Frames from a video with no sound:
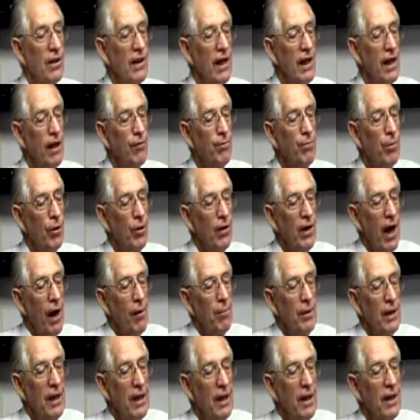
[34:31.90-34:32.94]
have put
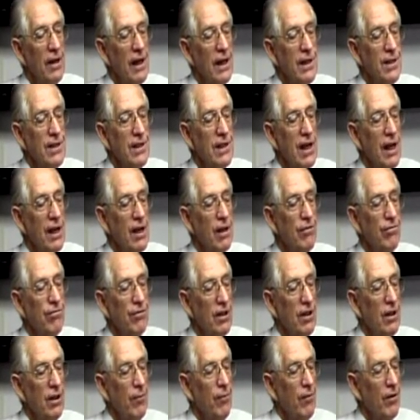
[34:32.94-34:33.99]
up here instead of,
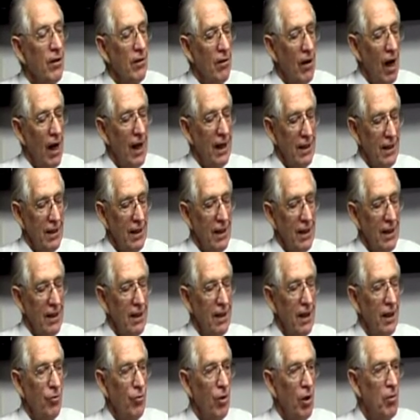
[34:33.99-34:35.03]
right? And
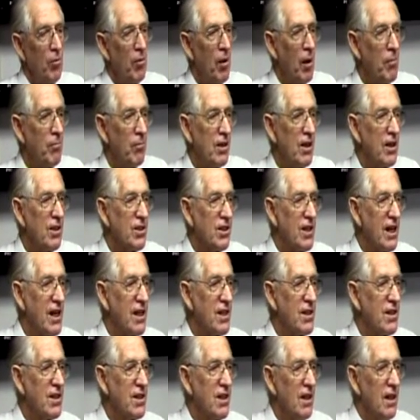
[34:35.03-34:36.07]
remember it
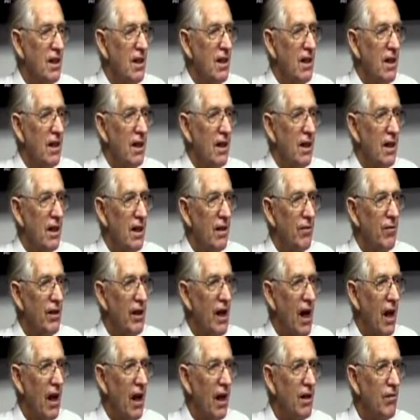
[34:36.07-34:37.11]
says, the
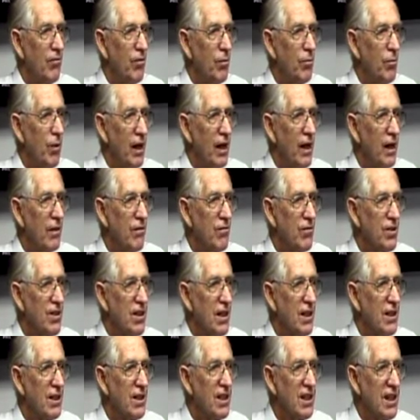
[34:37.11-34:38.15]
unleavened bread of
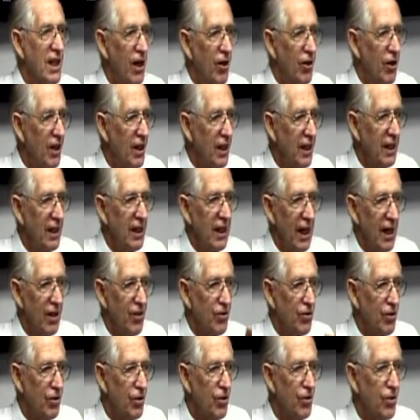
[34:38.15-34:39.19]
sincerity and
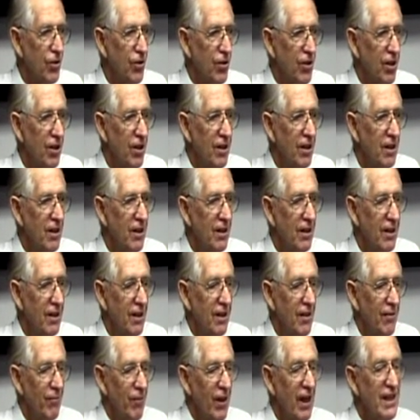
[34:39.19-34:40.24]
truth.
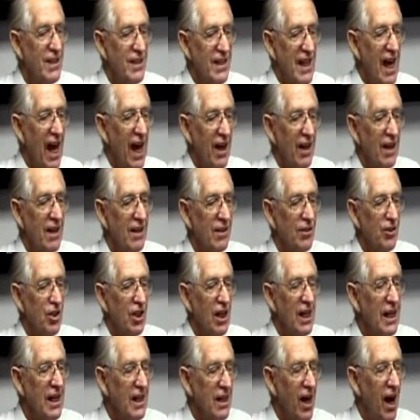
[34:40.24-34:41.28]
It's that
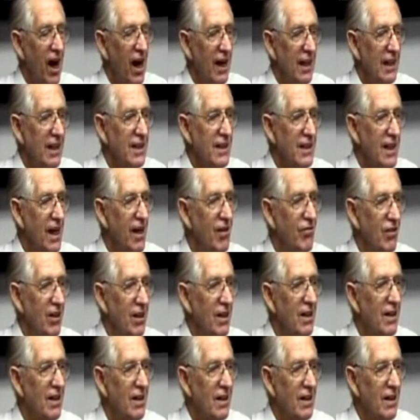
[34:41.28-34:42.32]
G97.
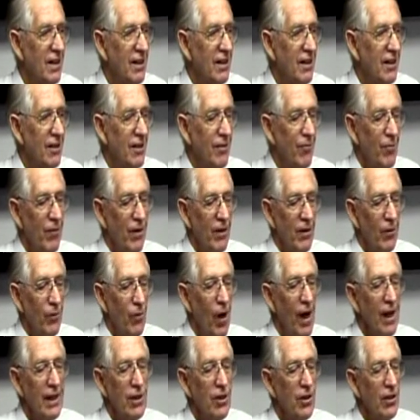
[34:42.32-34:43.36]

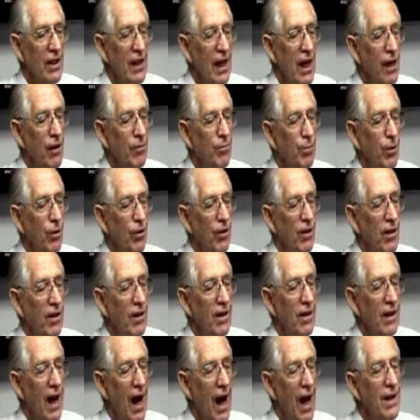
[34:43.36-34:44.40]
Why couldn't they have put
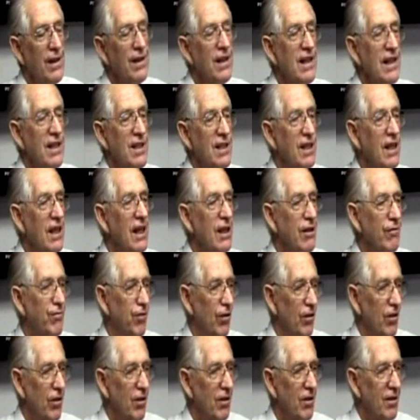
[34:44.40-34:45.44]

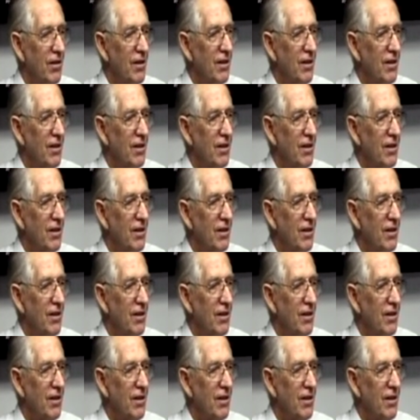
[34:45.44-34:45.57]
undeceitful